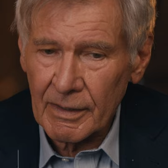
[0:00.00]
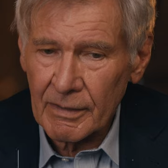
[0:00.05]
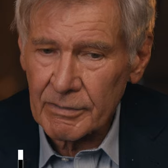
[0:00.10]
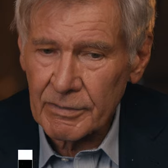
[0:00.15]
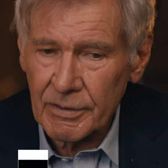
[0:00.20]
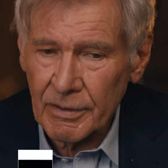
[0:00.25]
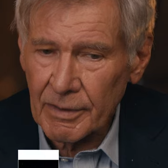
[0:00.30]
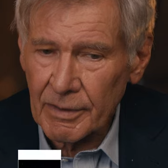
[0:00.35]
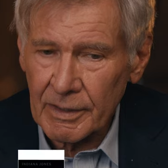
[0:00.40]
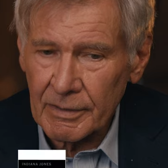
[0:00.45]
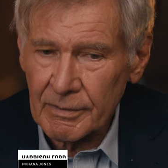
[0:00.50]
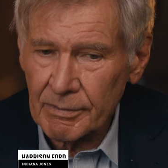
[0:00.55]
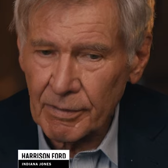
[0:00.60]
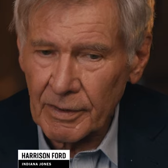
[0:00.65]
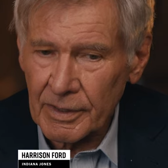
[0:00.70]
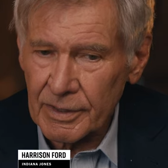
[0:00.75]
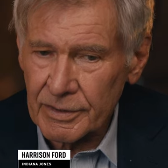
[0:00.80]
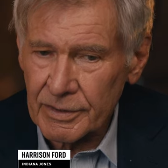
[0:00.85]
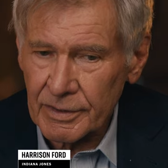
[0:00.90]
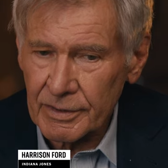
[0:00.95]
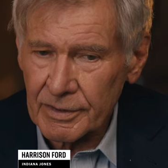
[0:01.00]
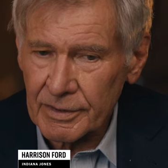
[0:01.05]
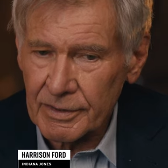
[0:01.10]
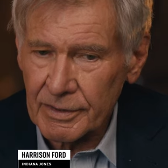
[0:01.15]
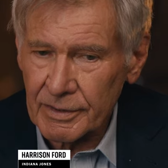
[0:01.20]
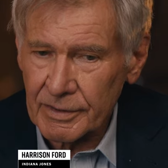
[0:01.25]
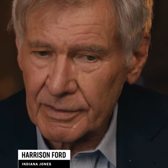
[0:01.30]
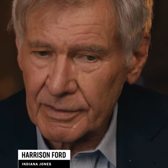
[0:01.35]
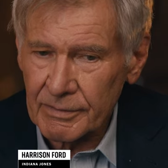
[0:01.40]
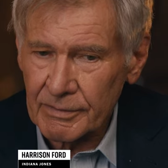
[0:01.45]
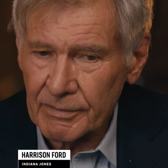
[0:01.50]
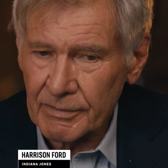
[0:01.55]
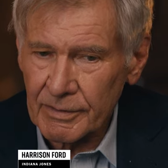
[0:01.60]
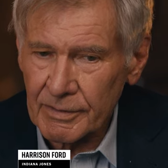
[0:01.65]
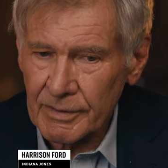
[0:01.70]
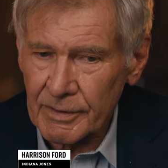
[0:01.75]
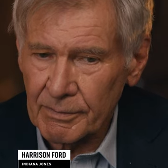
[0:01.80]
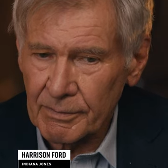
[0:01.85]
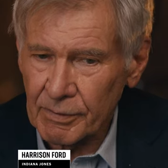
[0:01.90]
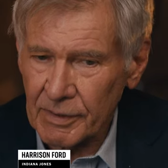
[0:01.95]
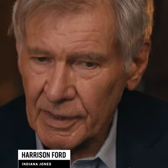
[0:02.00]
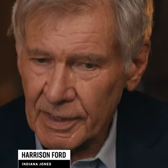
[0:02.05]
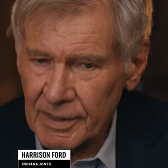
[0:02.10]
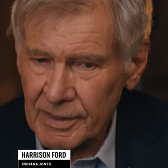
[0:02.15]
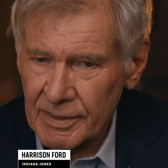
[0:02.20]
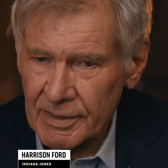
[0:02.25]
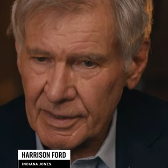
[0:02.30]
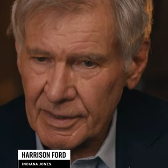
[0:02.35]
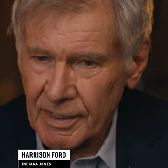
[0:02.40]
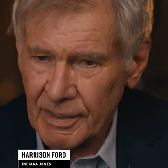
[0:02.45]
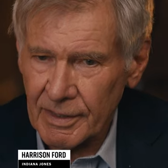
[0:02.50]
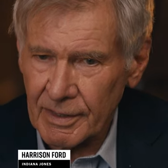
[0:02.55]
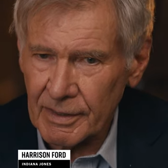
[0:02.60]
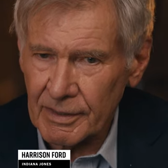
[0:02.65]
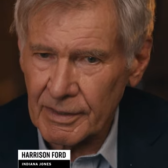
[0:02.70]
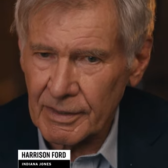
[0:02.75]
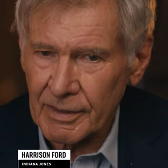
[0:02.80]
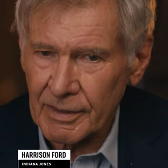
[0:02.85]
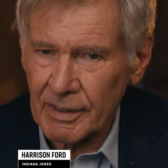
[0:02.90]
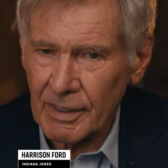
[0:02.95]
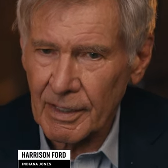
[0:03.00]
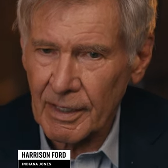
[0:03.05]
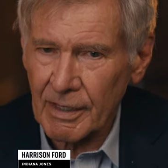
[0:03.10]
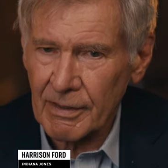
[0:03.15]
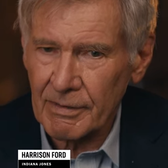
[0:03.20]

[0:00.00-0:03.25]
It's a great pleasure to, to play this character.